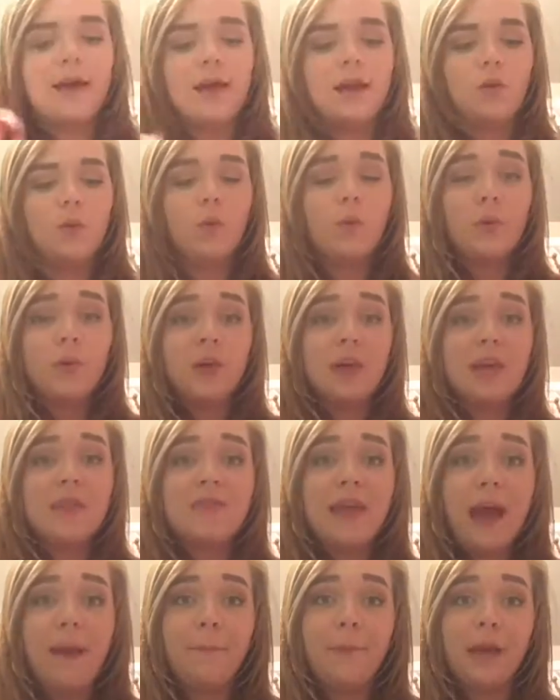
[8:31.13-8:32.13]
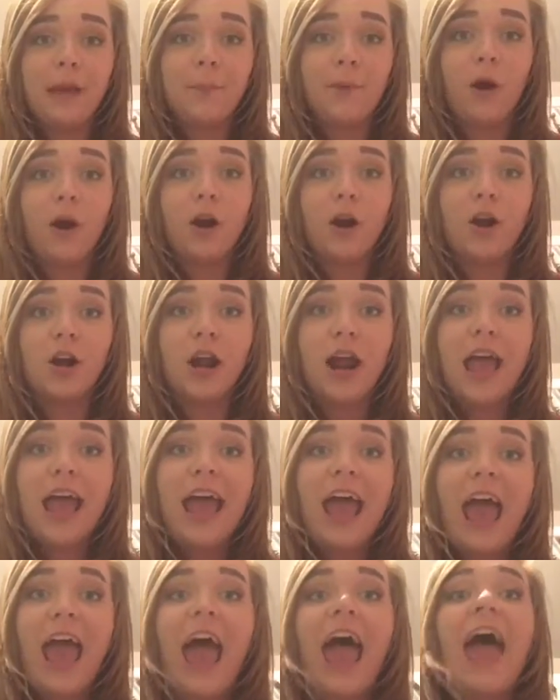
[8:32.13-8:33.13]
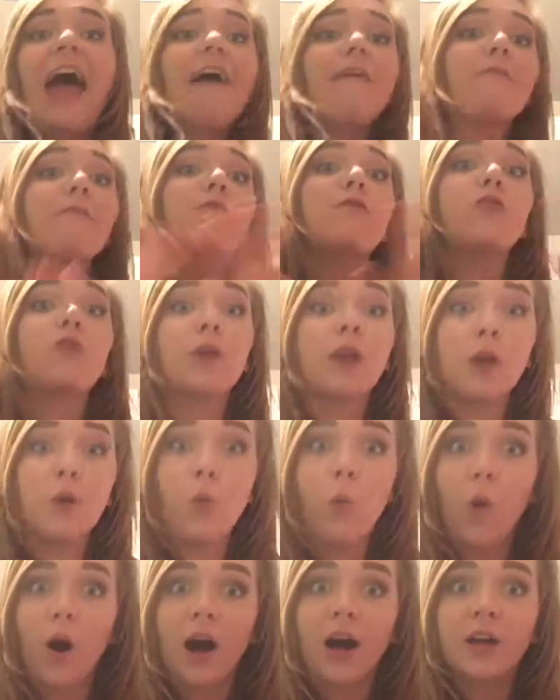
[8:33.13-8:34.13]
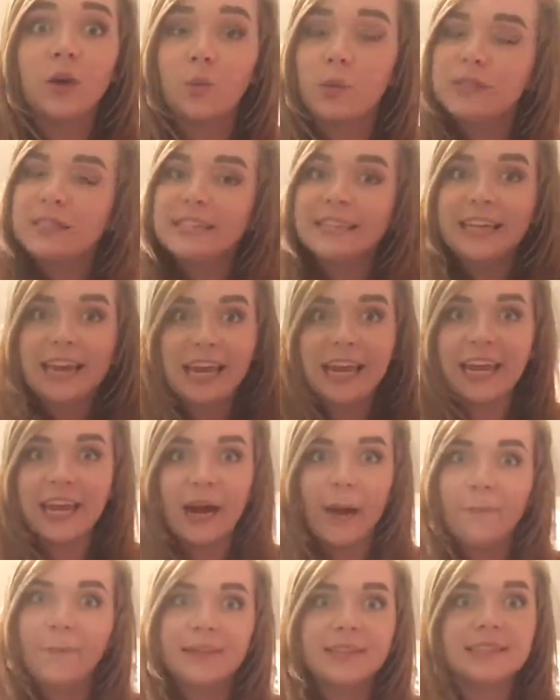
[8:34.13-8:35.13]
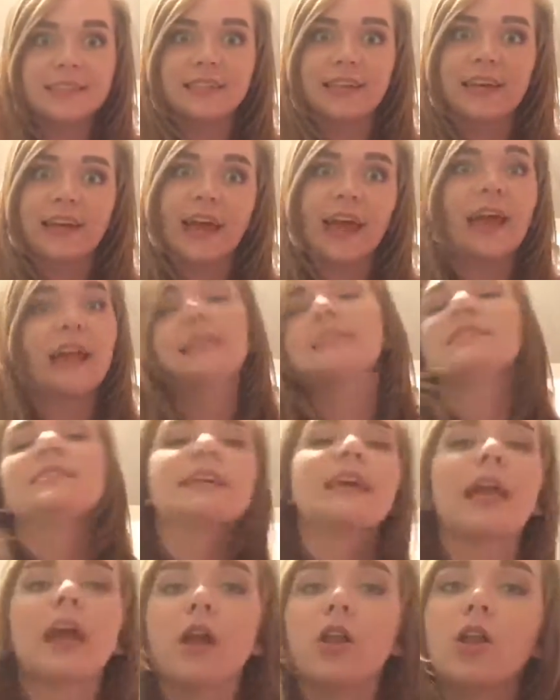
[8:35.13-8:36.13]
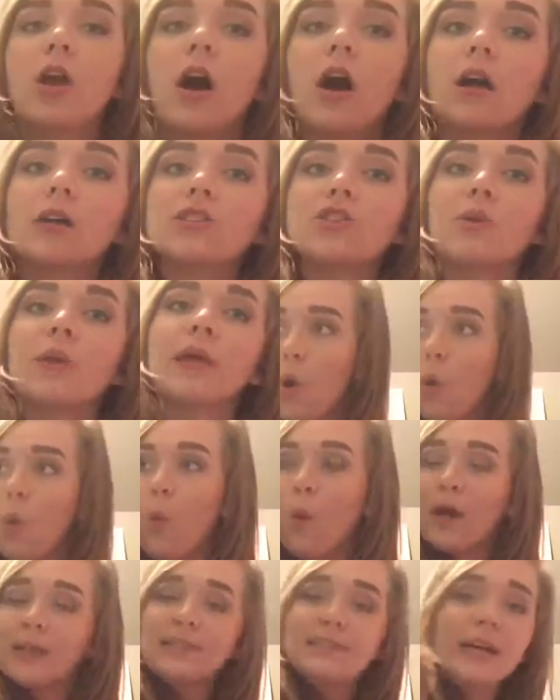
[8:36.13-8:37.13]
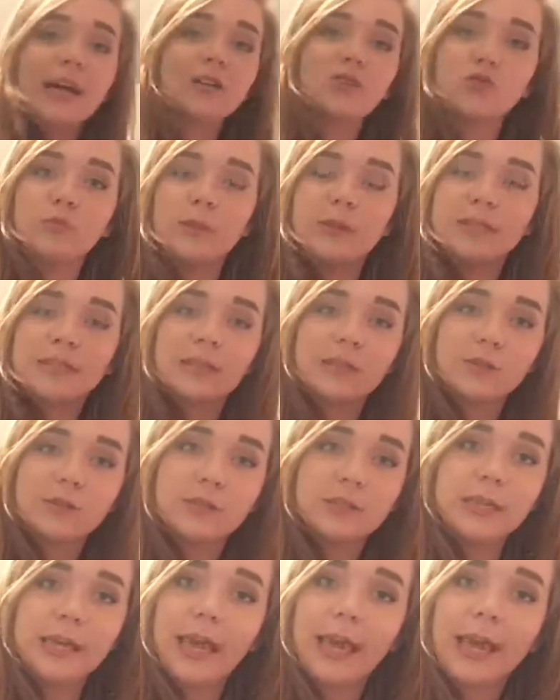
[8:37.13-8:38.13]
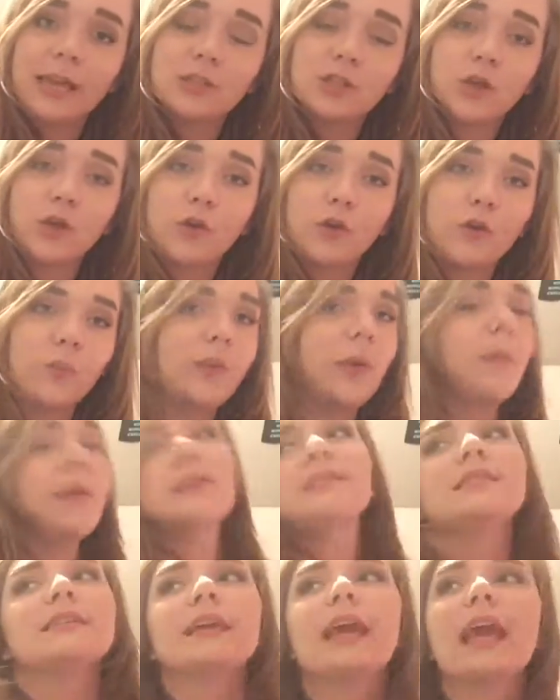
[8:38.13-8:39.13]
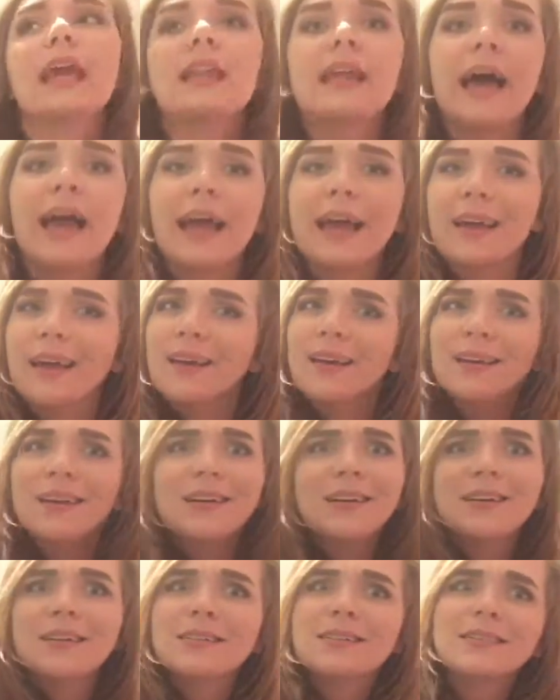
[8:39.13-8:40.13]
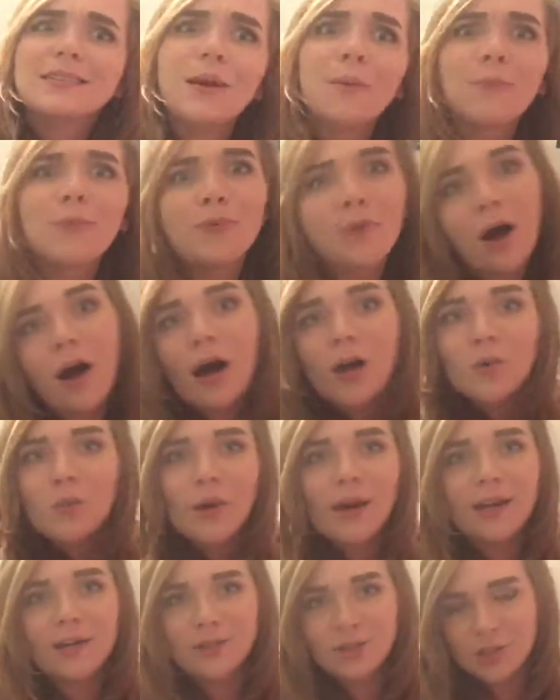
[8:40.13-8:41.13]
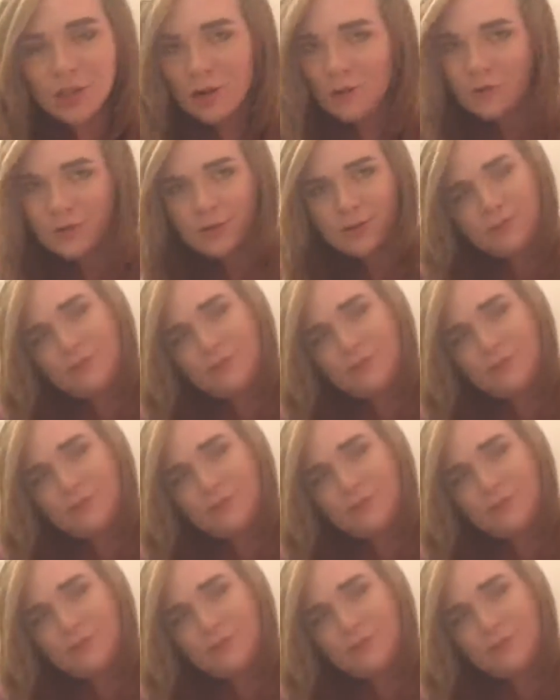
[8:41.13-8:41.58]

And when we were in that big part, everyone was getting up and singing along. So like one section would be singing as a group, they'd be singing like some Broadway show